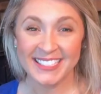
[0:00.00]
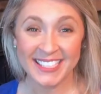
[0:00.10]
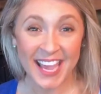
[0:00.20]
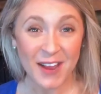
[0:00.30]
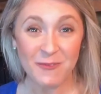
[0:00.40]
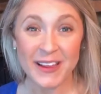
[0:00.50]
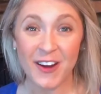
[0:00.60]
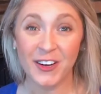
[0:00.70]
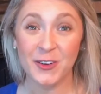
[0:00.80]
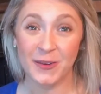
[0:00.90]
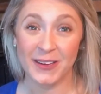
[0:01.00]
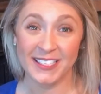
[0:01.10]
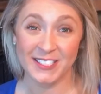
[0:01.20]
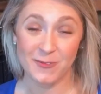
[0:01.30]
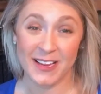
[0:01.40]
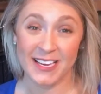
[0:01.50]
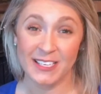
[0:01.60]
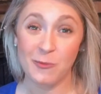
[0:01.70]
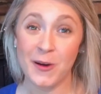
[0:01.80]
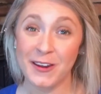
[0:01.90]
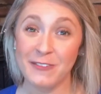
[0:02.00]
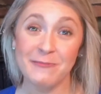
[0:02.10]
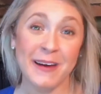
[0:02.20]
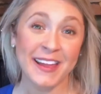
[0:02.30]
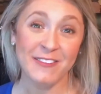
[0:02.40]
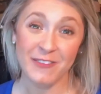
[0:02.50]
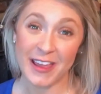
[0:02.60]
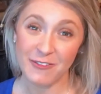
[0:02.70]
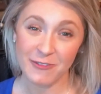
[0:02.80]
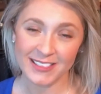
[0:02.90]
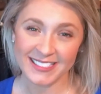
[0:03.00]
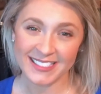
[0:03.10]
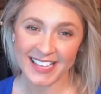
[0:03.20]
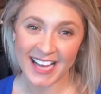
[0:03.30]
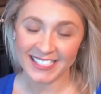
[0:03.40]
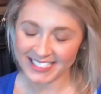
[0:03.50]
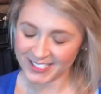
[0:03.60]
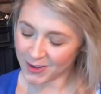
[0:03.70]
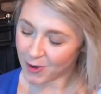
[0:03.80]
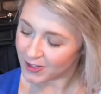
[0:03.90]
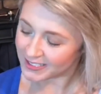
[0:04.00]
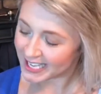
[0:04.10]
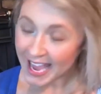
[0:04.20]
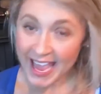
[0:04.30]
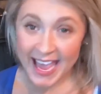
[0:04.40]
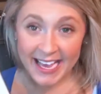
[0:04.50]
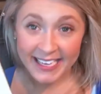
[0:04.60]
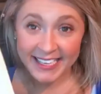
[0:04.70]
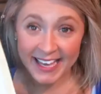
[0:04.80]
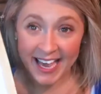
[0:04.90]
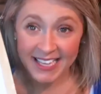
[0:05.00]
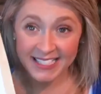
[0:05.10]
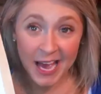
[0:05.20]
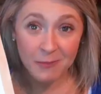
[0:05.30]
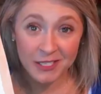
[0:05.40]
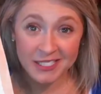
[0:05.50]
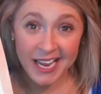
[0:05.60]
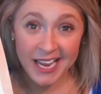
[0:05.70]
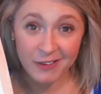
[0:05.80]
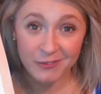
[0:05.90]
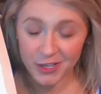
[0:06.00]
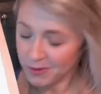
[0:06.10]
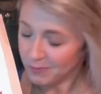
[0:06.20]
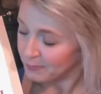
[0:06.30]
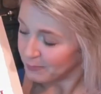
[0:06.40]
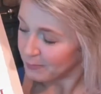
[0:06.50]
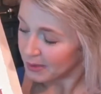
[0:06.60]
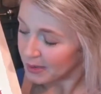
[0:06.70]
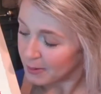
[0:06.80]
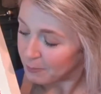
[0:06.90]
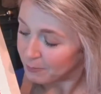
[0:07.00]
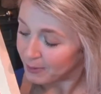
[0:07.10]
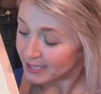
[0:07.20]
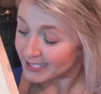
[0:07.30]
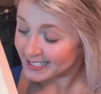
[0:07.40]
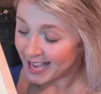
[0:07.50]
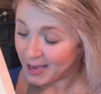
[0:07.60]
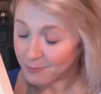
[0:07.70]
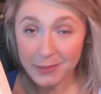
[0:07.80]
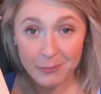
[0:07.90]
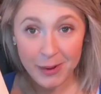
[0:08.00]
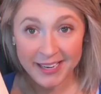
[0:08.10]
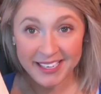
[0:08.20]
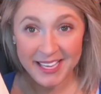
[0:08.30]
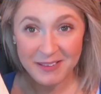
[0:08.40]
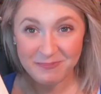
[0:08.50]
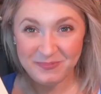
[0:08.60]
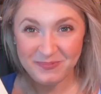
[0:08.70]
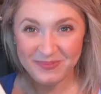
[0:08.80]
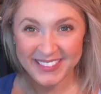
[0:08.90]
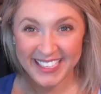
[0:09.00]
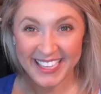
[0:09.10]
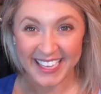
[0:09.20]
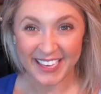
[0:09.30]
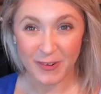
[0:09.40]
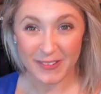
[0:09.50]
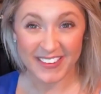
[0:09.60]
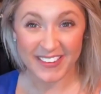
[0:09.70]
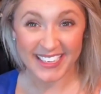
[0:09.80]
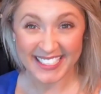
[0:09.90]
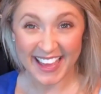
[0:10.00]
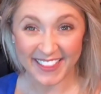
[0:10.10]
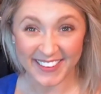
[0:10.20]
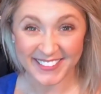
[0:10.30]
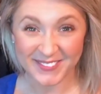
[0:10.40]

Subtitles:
Today we are going to read one of my favourites, and it's called Guess How Much I Love You by Sam McBratney. Will we read it together?